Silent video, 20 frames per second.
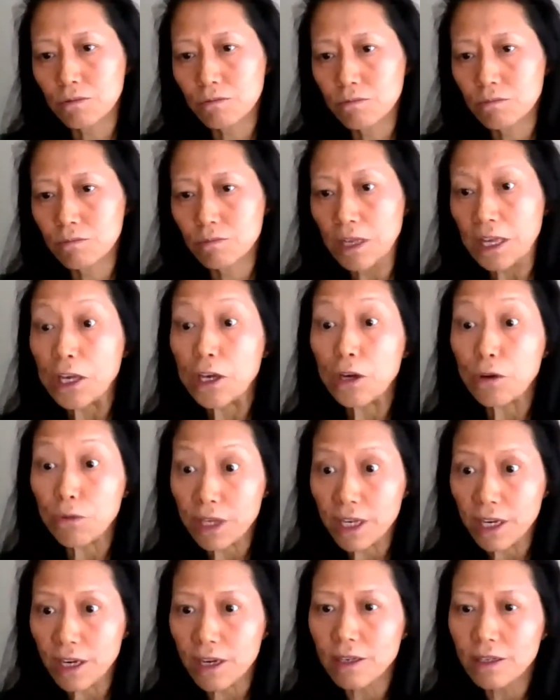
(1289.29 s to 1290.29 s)

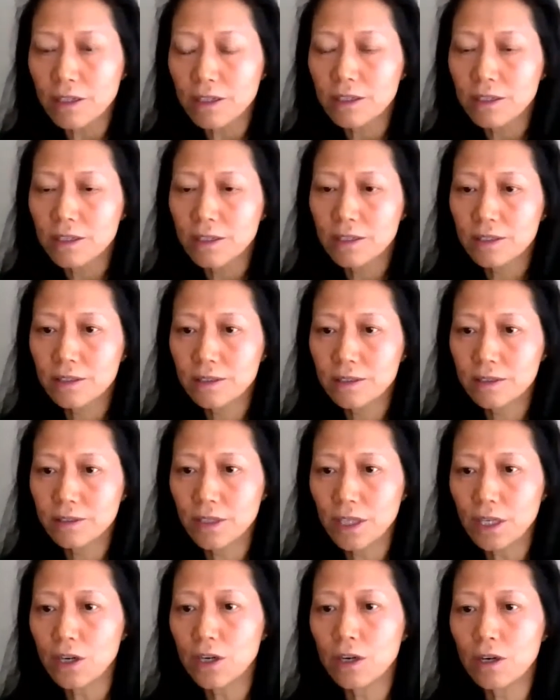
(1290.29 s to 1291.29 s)
area.
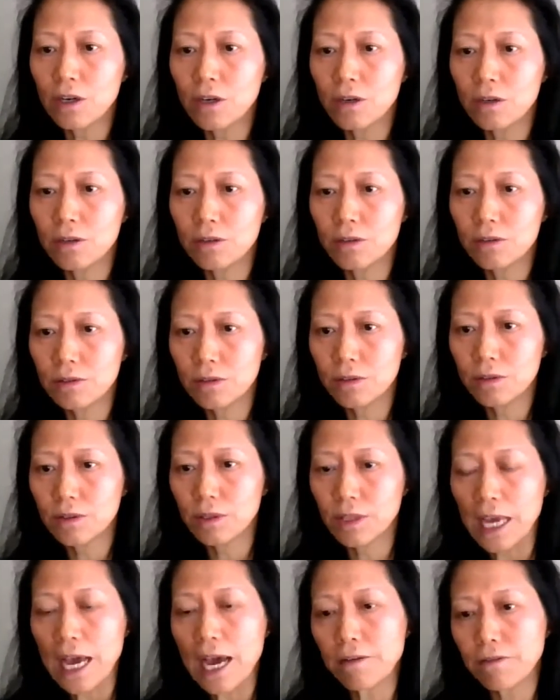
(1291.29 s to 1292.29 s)

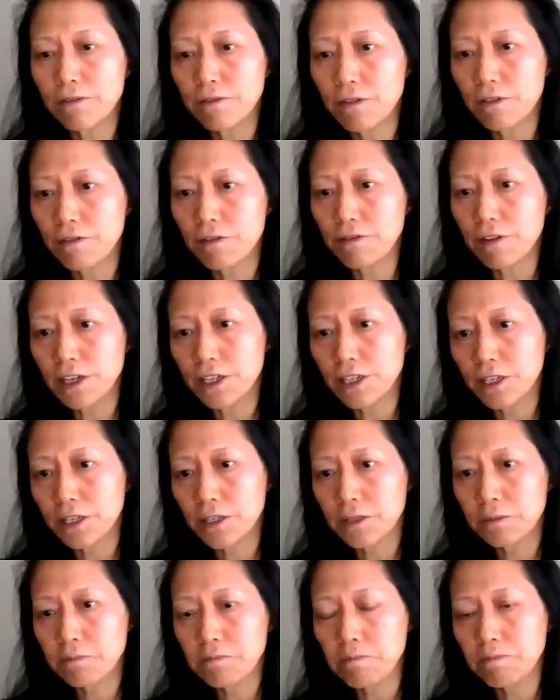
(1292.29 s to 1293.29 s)
They have
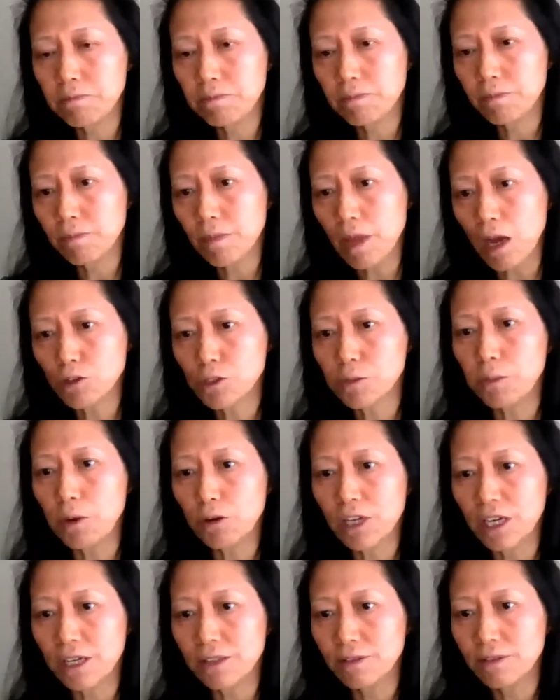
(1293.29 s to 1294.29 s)
very
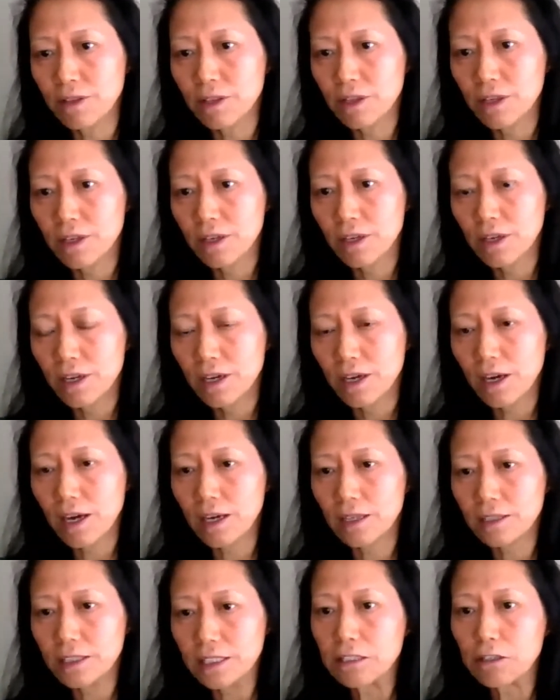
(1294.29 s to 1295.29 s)
outspoken
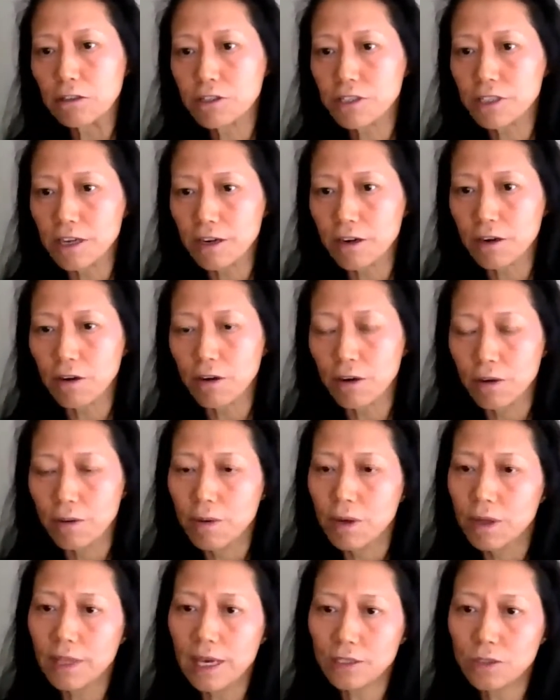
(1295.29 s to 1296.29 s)
leaders there
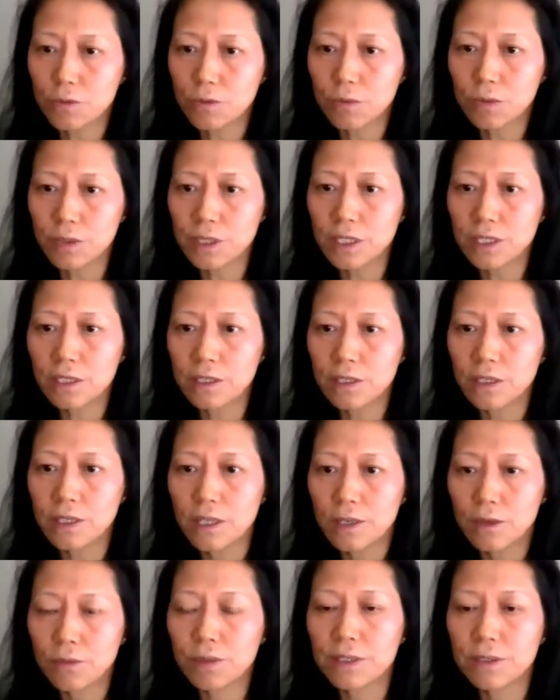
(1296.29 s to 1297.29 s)
that we
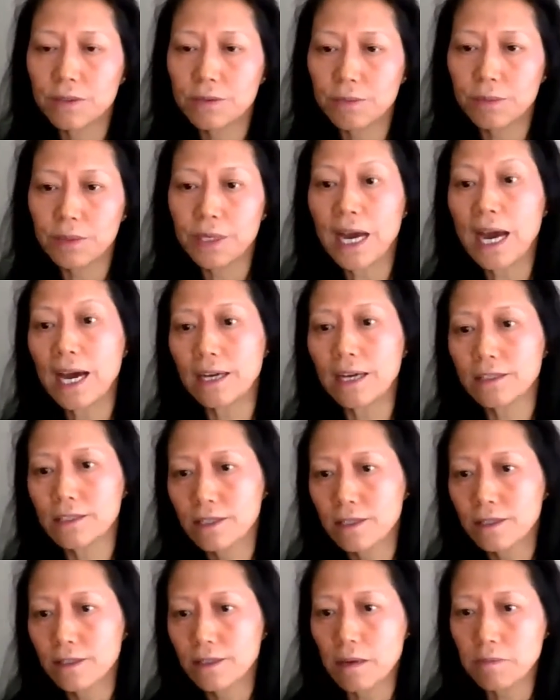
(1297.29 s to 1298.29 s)
had
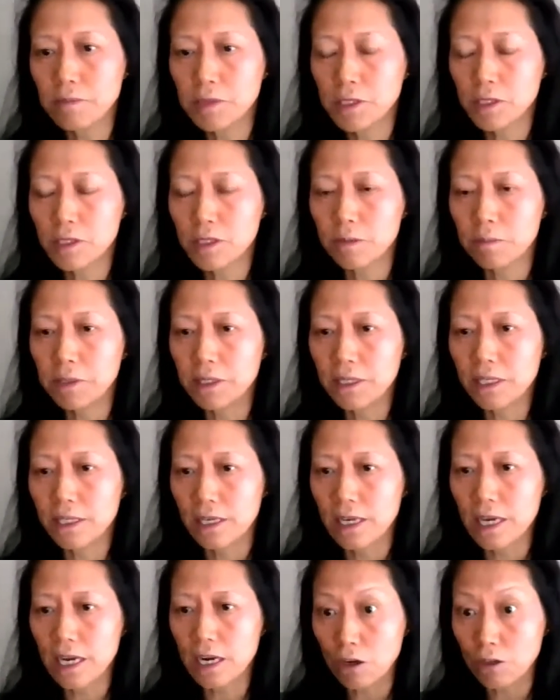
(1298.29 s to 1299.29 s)
them speak
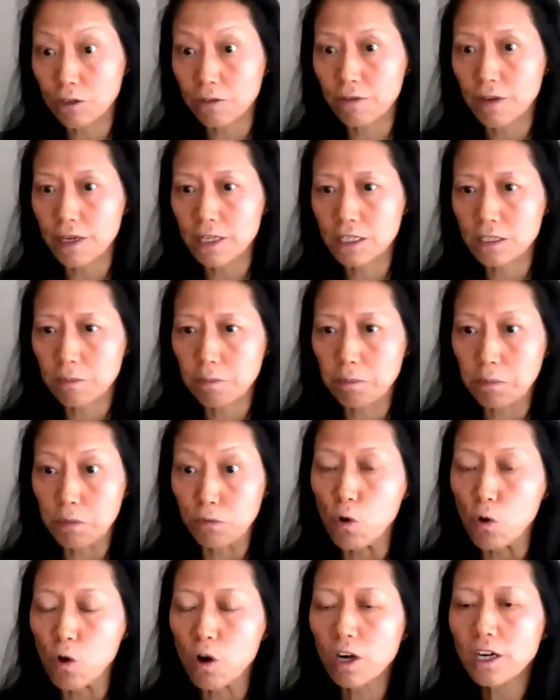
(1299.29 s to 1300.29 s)
at our event
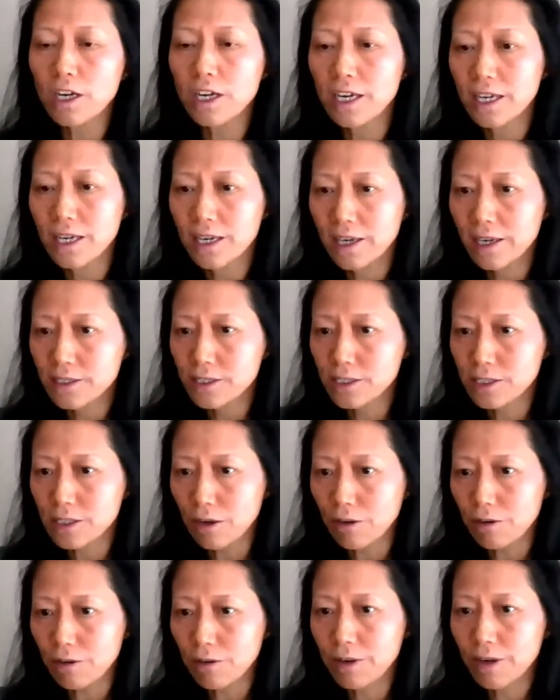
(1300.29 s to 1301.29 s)
before.
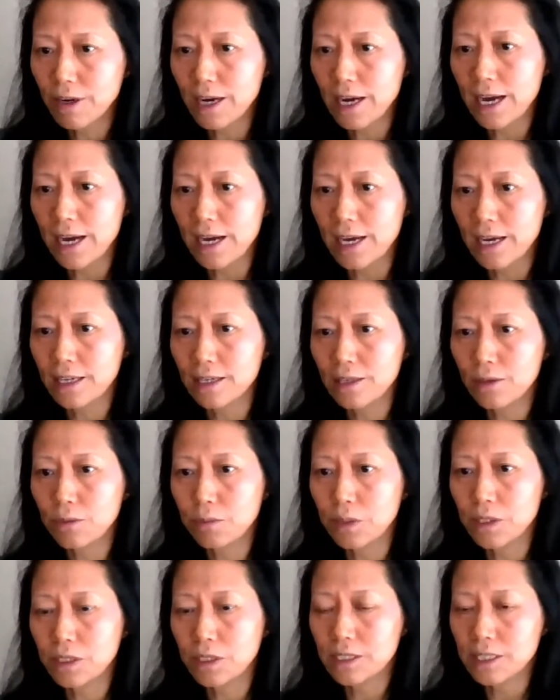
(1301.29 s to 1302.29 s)
So I
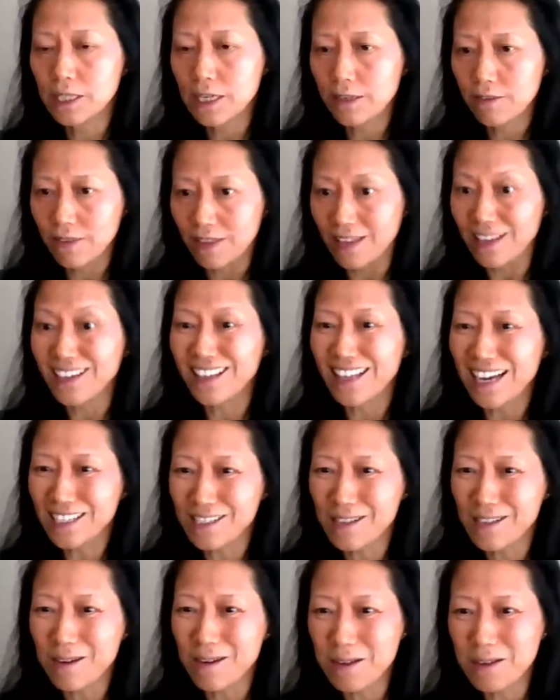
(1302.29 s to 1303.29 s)
would think that
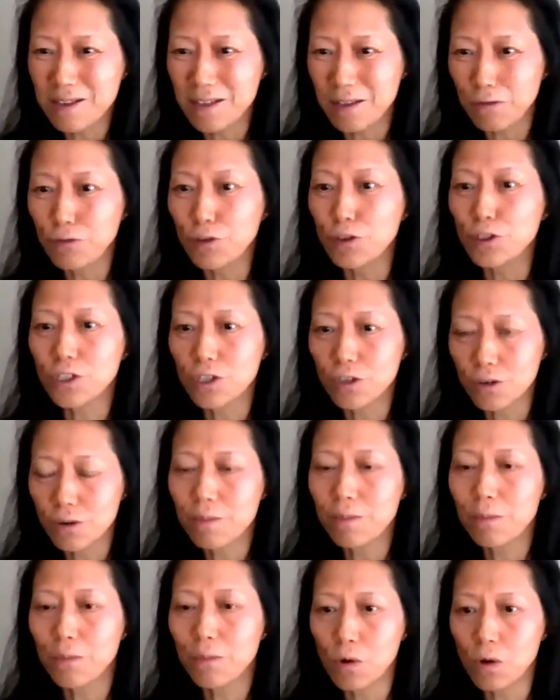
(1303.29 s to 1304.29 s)
in the future
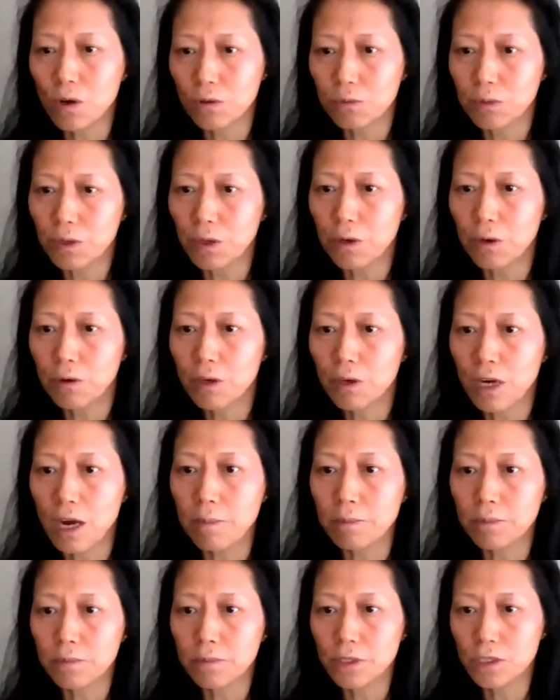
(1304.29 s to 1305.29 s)
more will
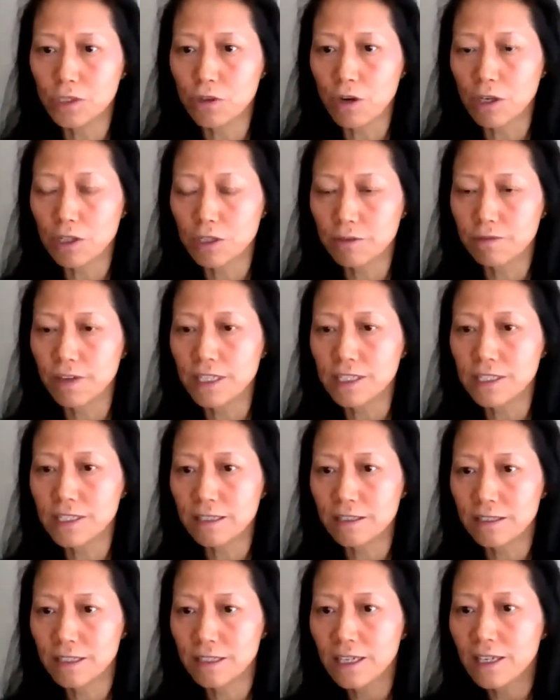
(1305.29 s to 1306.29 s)
come into our event,
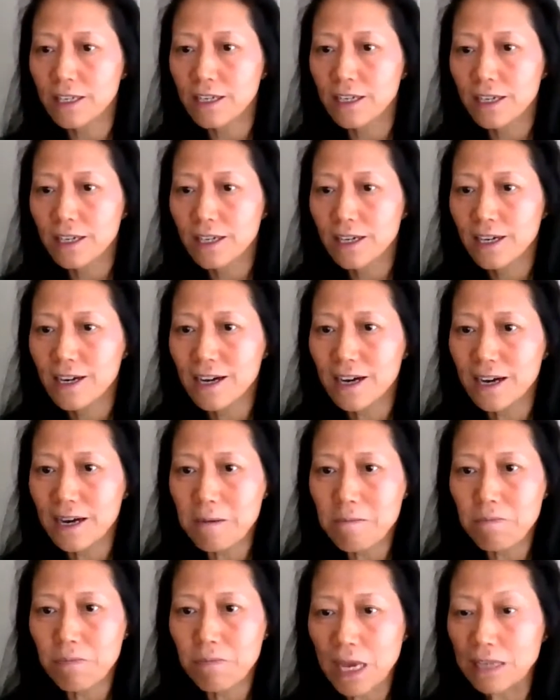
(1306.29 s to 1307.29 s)
and
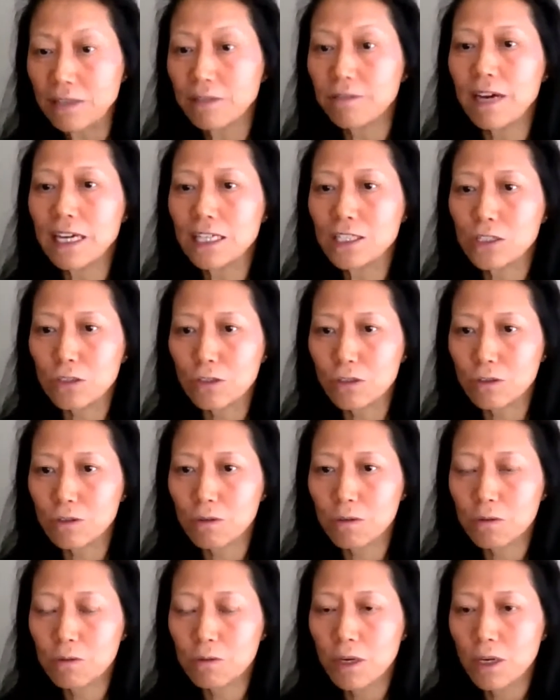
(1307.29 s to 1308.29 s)
I invite
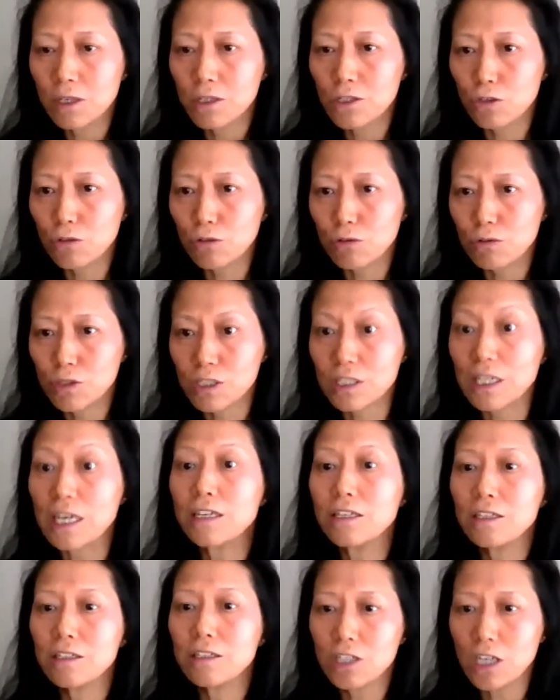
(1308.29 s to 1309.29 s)
you to stay
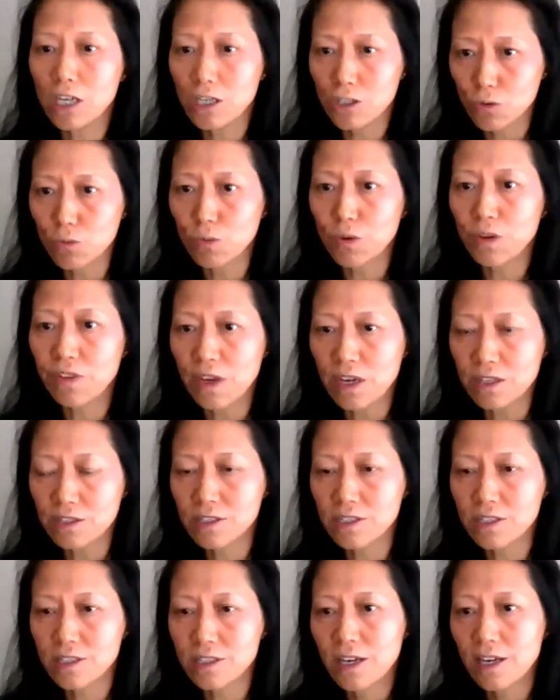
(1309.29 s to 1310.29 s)
in touch with
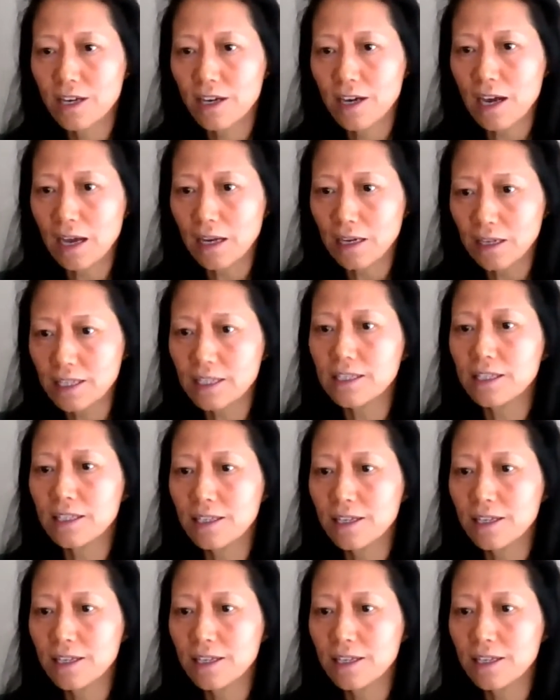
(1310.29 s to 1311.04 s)
us, Lee.